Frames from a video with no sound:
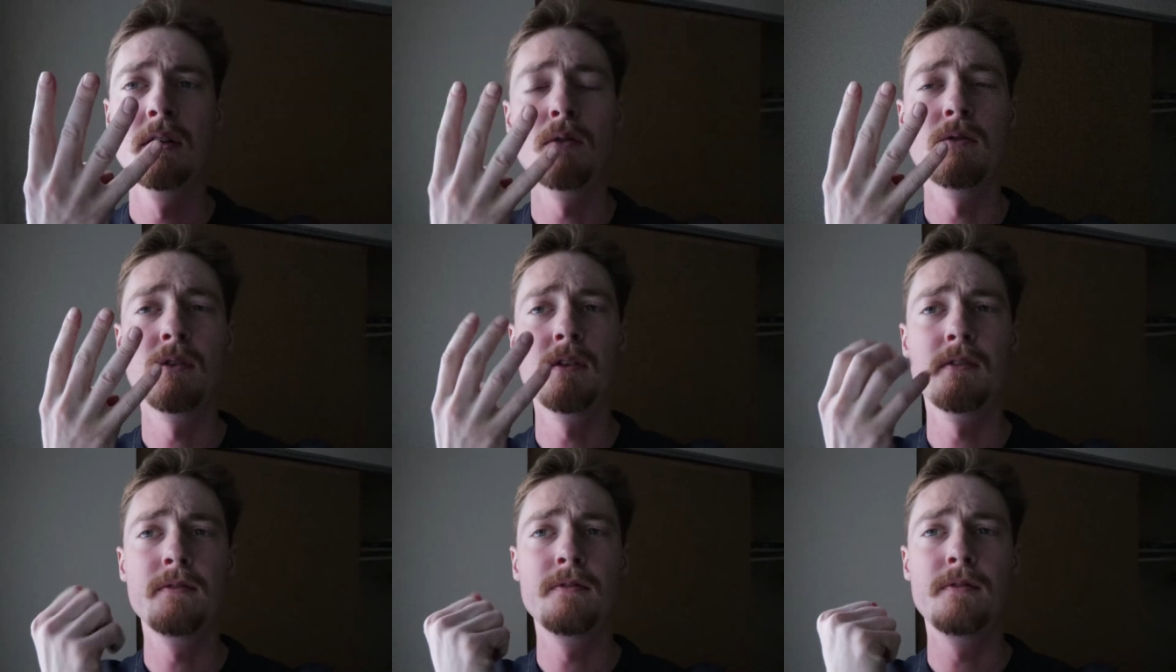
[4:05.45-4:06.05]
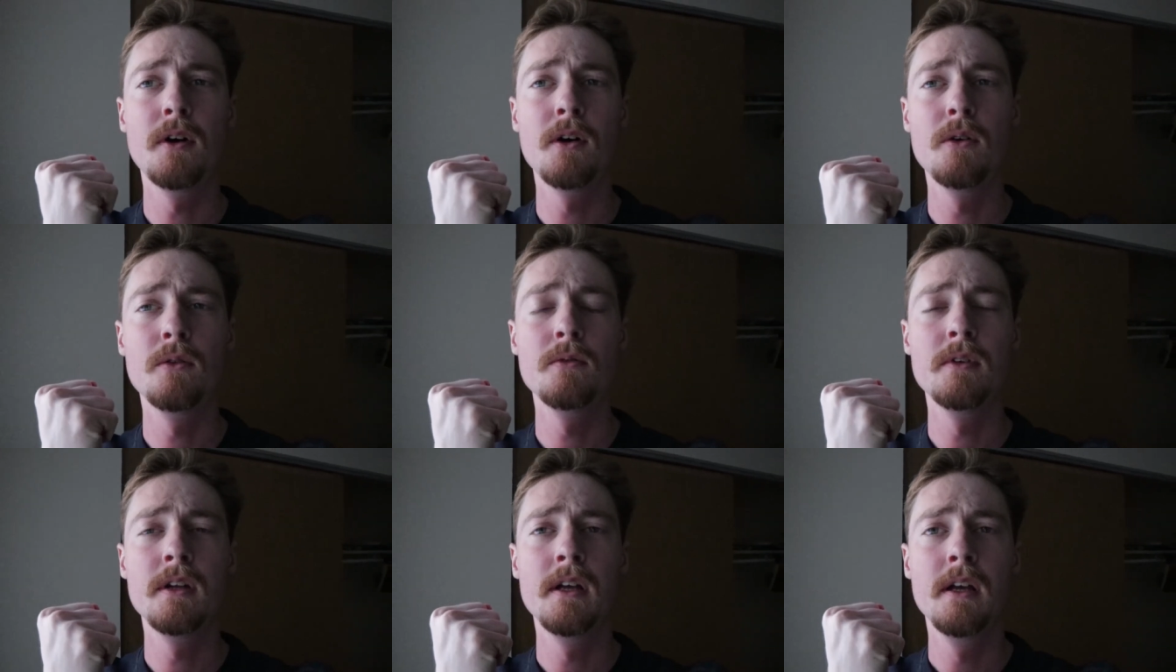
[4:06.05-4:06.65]
over the
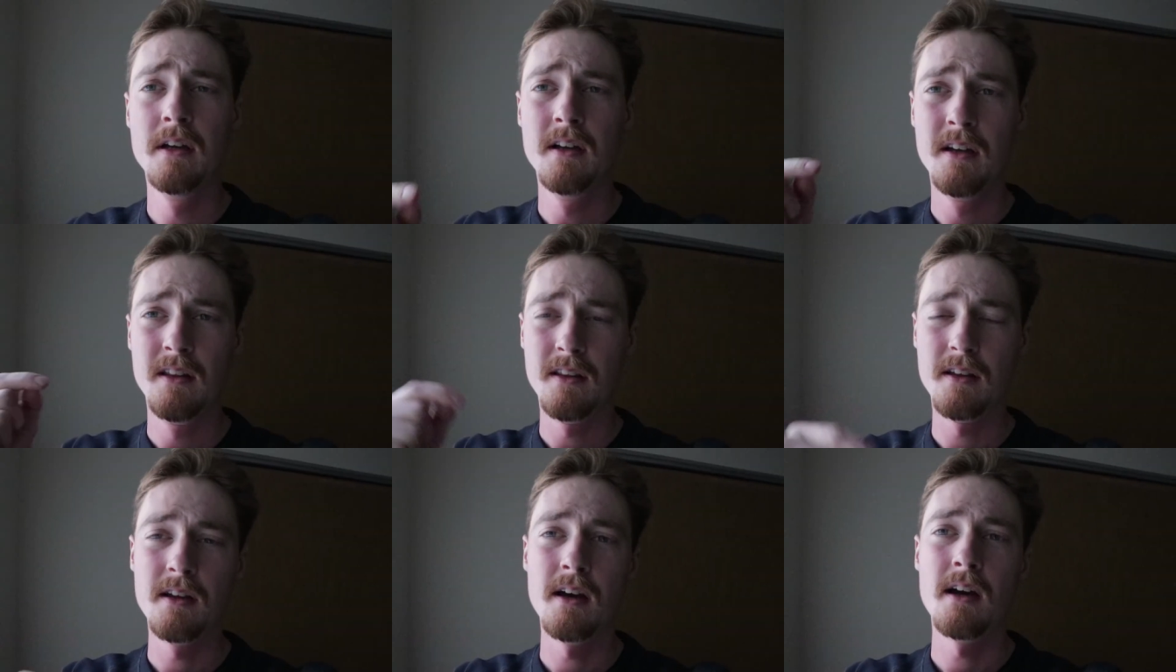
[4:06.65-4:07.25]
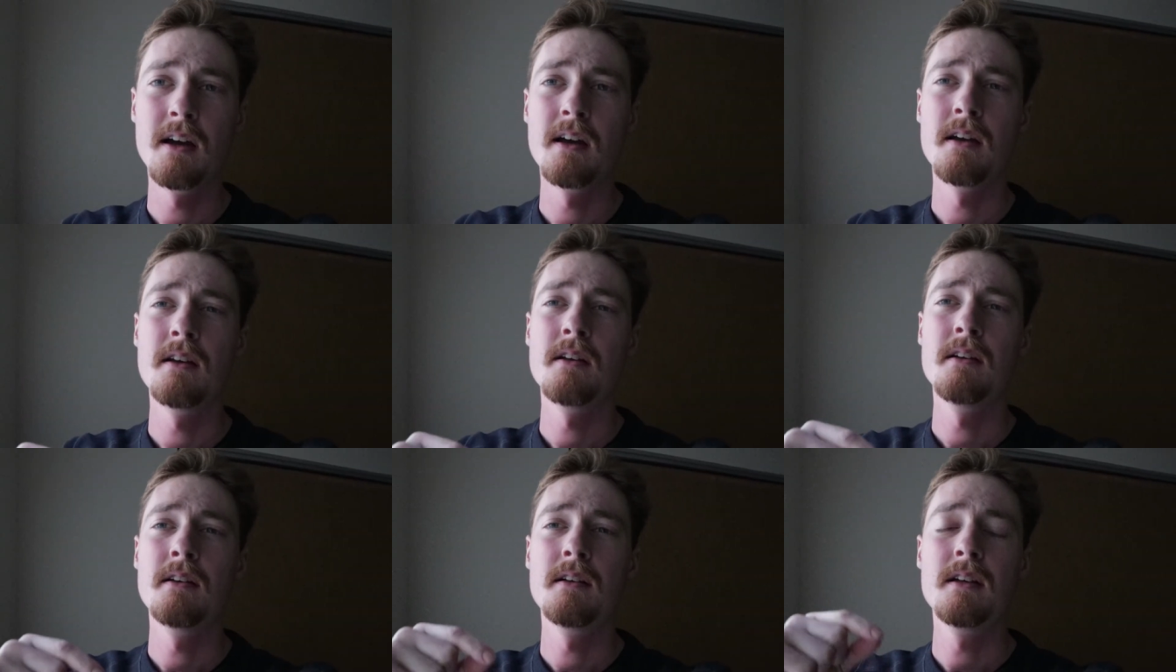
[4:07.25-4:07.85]
phone Mm-hmm. The
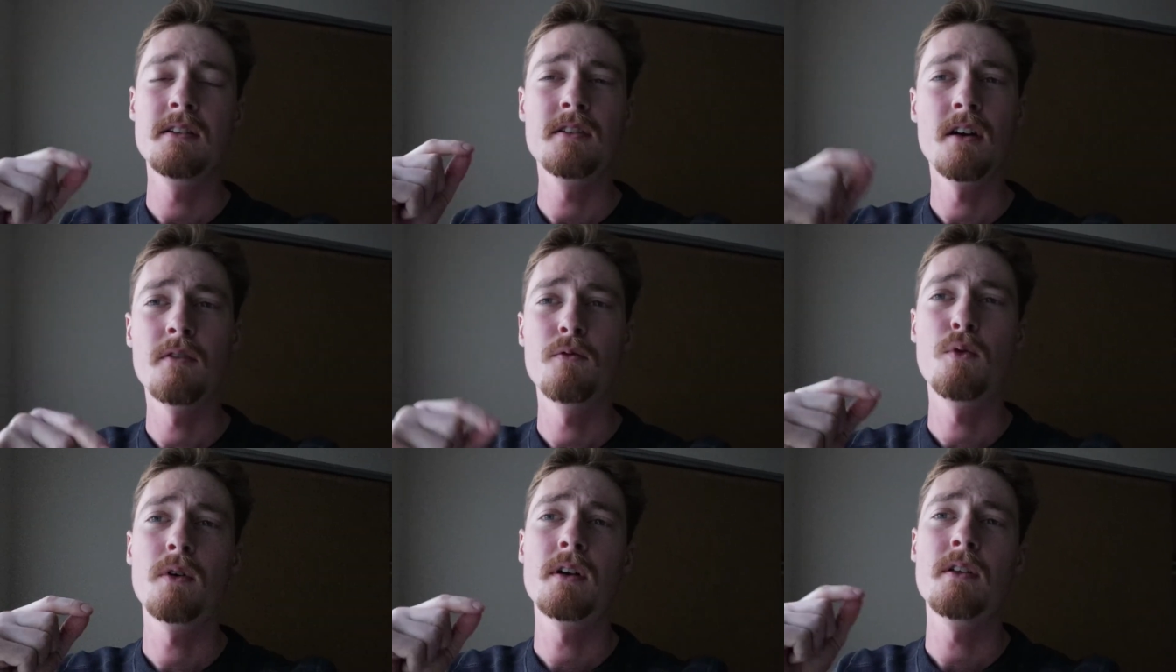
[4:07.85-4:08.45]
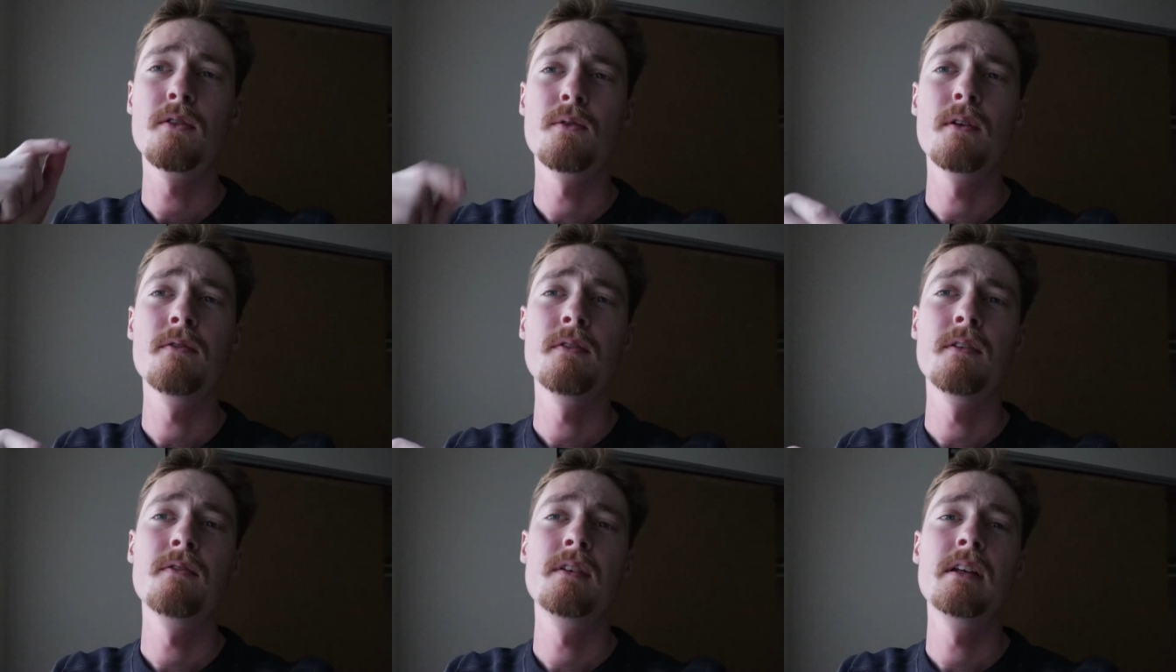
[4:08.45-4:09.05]
guy gets off work at
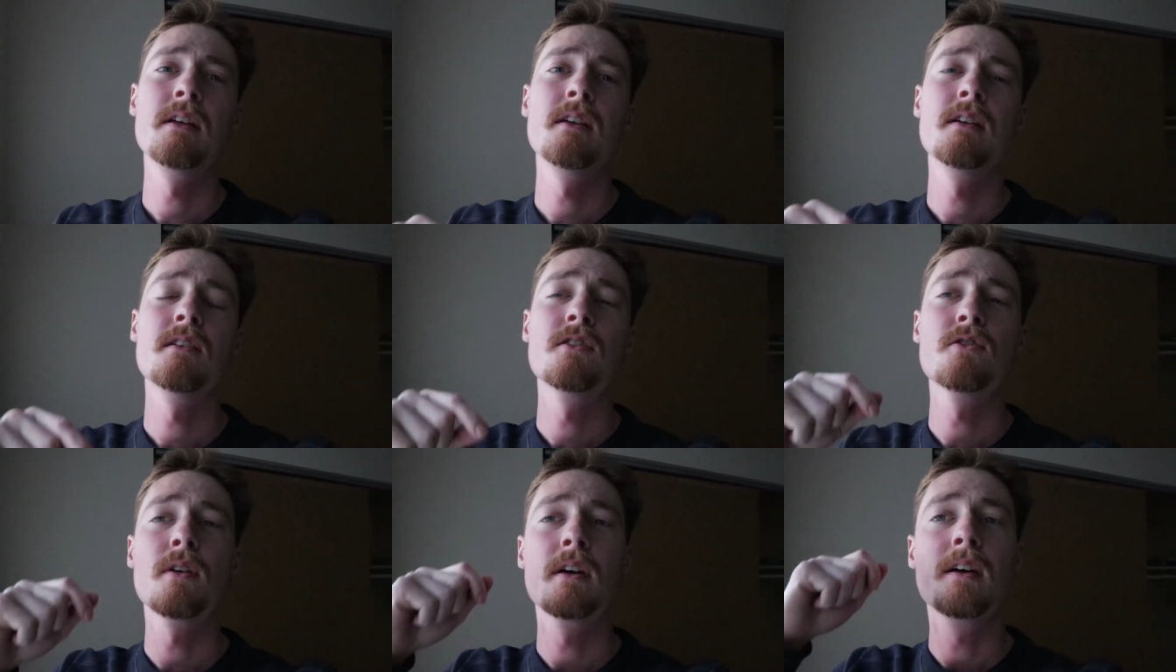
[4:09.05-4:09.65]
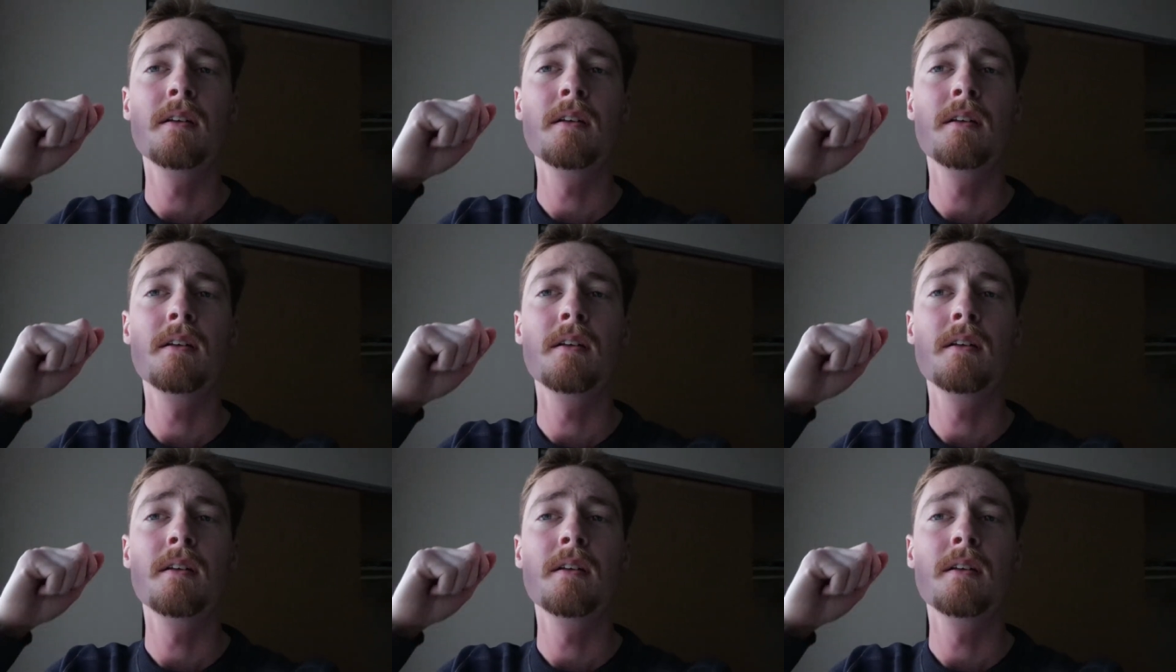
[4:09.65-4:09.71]
3:15, so I mm-hmm.